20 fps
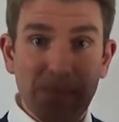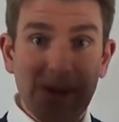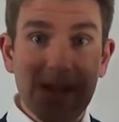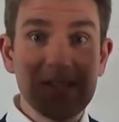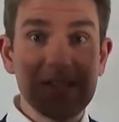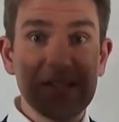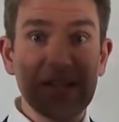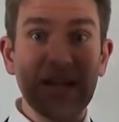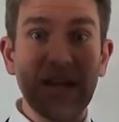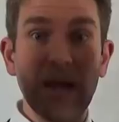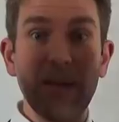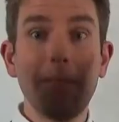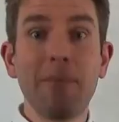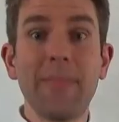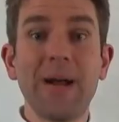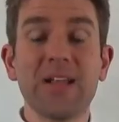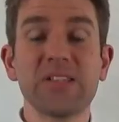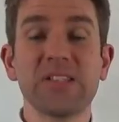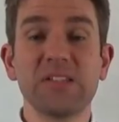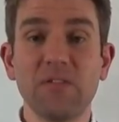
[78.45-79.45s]
basically a
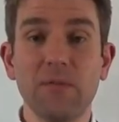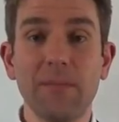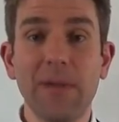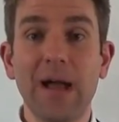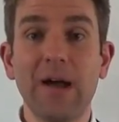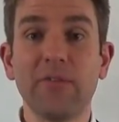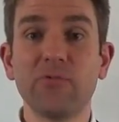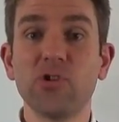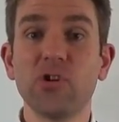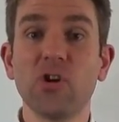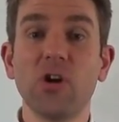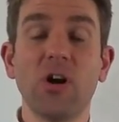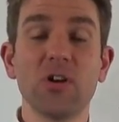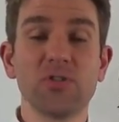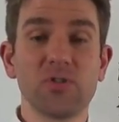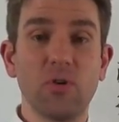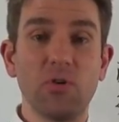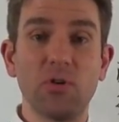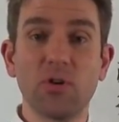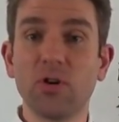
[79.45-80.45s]
massive amount of
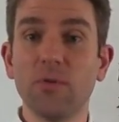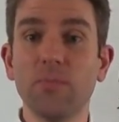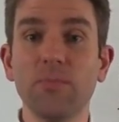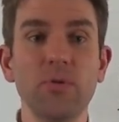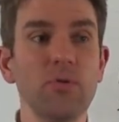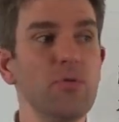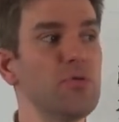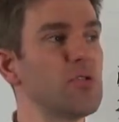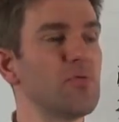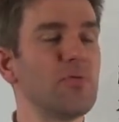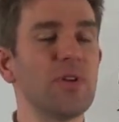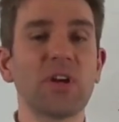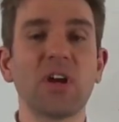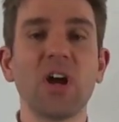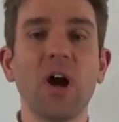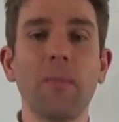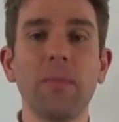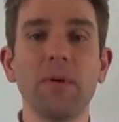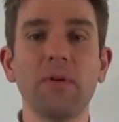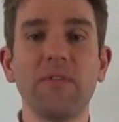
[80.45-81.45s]
charts on a computer in a
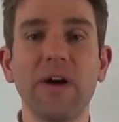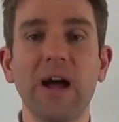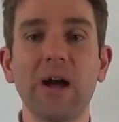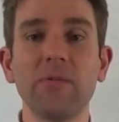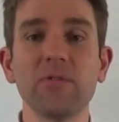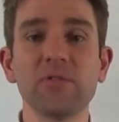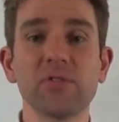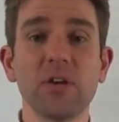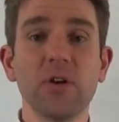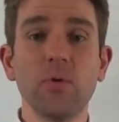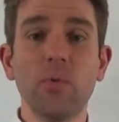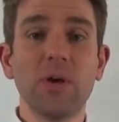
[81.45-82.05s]
couple of hours,